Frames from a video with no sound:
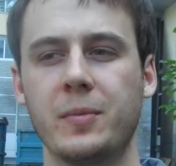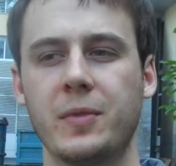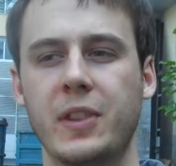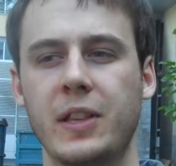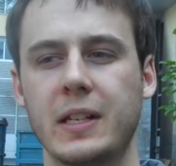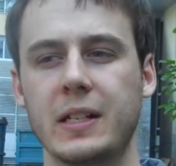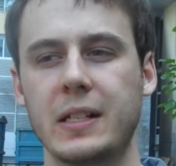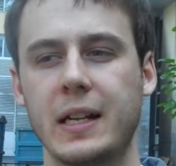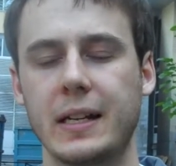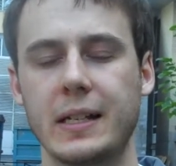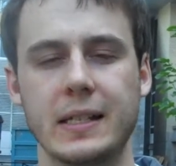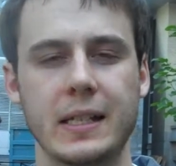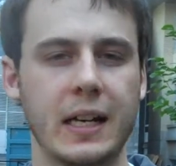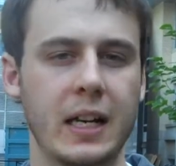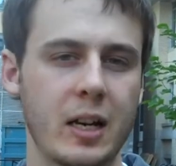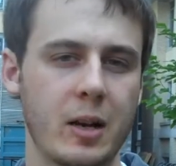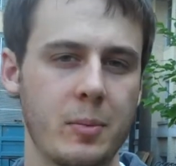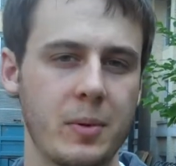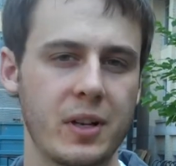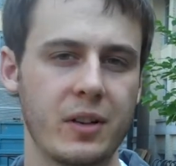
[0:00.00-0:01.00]
things like
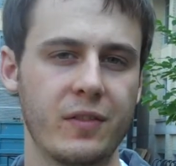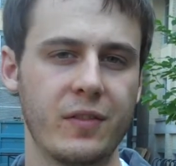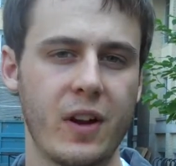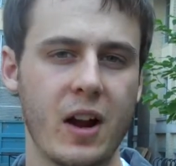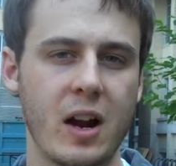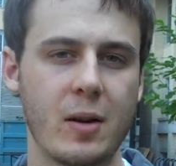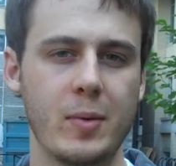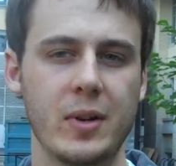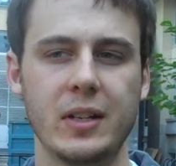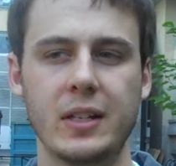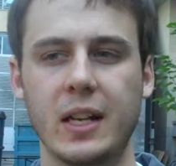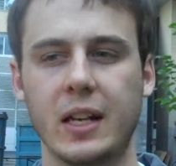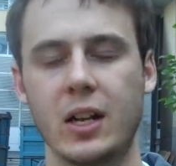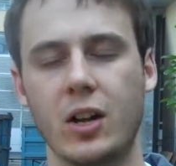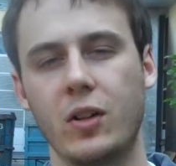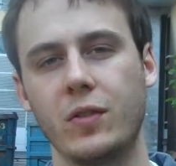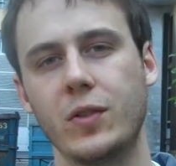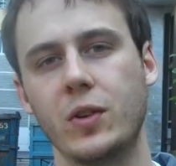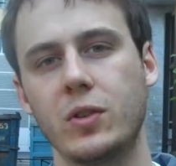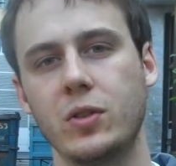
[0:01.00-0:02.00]
setting up an environment, getting
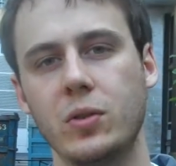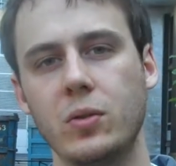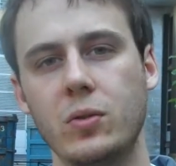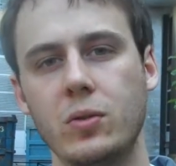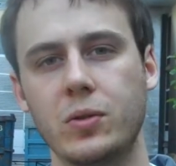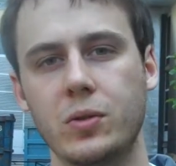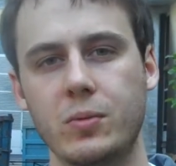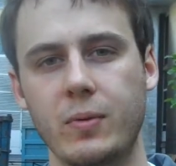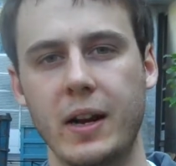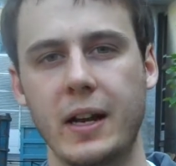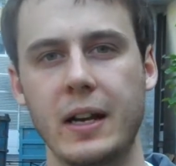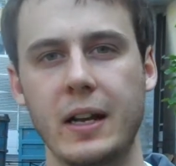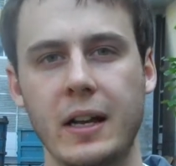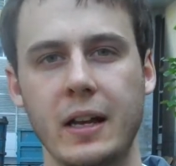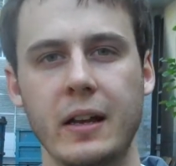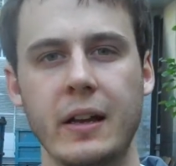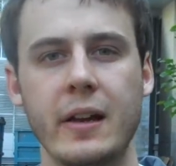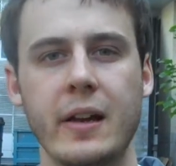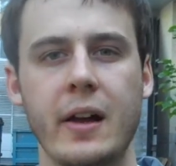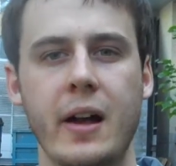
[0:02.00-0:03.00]
all of your tools
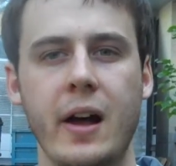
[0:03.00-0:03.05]
ready,